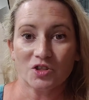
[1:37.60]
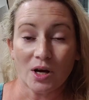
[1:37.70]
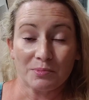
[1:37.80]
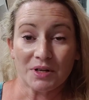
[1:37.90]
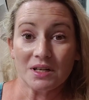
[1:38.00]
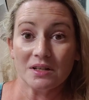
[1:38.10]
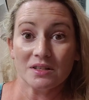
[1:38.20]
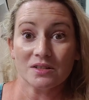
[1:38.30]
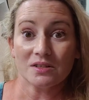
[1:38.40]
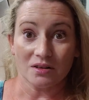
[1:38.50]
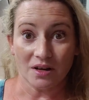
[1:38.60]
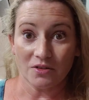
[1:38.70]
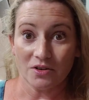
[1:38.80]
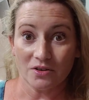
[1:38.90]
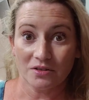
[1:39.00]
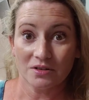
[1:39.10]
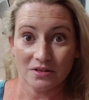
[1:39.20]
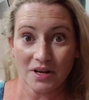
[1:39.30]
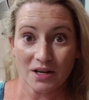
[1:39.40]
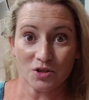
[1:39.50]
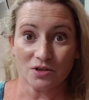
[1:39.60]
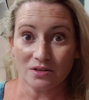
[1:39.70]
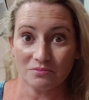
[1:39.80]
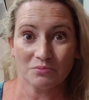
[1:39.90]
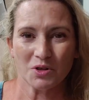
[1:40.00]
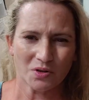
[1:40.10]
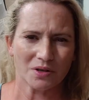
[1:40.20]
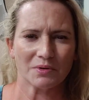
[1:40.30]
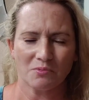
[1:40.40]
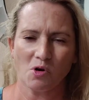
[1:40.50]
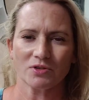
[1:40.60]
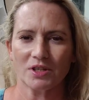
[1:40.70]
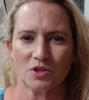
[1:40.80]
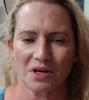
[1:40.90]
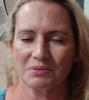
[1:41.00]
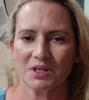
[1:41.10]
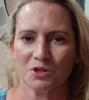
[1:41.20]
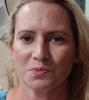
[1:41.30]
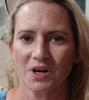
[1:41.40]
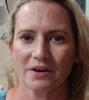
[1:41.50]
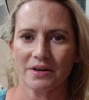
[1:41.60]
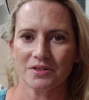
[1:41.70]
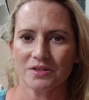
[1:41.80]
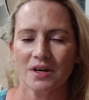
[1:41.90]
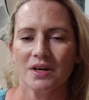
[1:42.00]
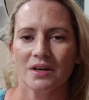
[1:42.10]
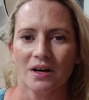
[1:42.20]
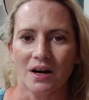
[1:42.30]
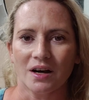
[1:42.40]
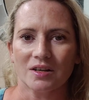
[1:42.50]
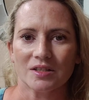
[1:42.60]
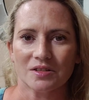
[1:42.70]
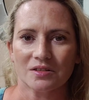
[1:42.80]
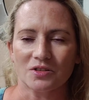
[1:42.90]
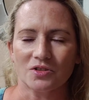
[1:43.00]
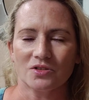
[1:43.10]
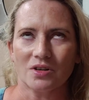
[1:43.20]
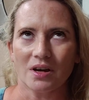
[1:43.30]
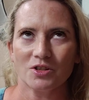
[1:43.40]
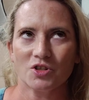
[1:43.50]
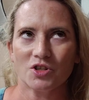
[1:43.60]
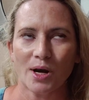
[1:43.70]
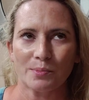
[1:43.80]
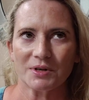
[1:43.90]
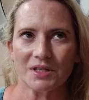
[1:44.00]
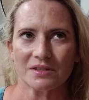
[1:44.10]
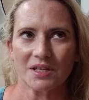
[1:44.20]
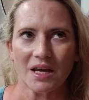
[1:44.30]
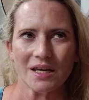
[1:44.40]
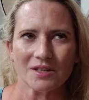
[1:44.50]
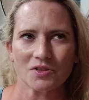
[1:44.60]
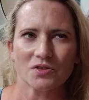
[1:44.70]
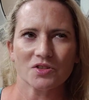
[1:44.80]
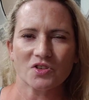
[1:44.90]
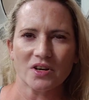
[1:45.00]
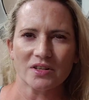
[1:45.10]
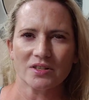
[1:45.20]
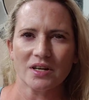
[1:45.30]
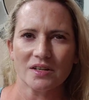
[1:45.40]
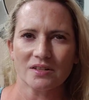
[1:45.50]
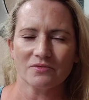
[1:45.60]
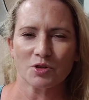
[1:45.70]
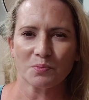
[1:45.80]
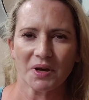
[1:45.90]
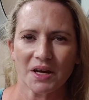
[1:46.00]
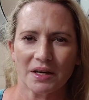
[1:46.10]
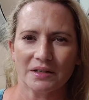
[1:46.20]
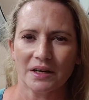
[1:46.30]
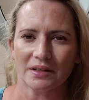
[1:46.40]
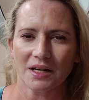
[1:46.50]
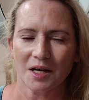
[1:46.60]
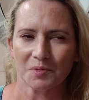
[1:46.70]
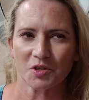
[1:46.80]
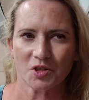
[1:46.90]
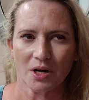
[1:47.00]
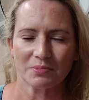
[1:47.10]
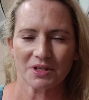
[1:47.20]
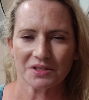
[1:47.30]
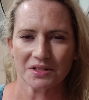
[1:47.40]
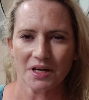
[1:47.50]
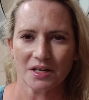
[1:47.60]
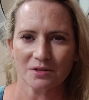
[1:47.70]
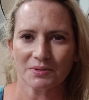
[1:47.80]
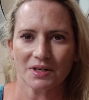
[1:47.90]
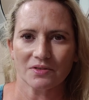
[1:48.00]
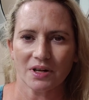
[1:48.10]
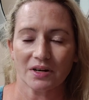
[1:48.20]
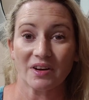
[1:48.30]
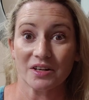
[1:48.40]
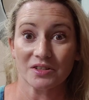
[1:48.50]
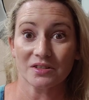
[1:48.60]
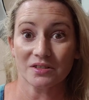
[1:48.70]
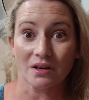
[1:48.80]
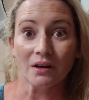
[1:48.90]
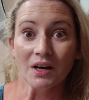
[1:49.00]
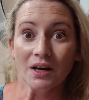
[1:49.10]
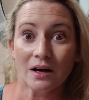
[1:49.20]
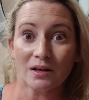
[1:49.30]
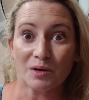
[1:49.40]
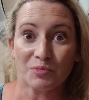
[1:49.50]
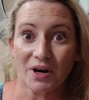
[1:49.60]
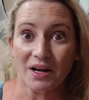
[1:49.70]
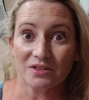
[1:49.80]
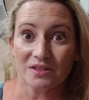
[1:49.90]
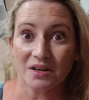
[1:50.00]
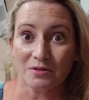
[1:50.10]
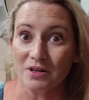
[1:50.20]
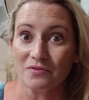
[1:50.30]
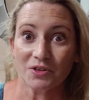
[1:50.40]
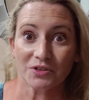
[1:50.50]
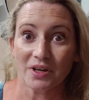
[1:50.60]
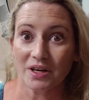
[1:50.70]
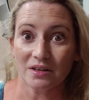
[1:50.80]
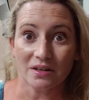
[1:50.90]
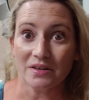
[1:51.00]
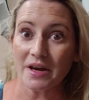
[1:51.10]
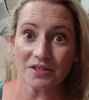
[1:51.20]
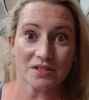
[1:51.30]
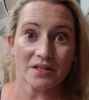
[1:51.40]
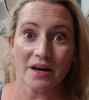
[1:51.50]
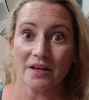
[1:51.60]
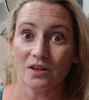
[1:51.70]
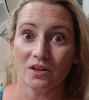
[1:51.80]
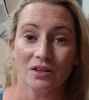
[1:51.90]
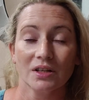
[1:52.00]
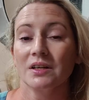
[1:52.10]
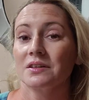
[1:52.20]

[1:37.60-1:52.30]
Japanese and other Asian beauty, but mostly Japanese products, is Japanese Taste, or it's tasteofjapan.com or Japanese Taste, but they have a lot of access to a lot of brands that even like Yesstyle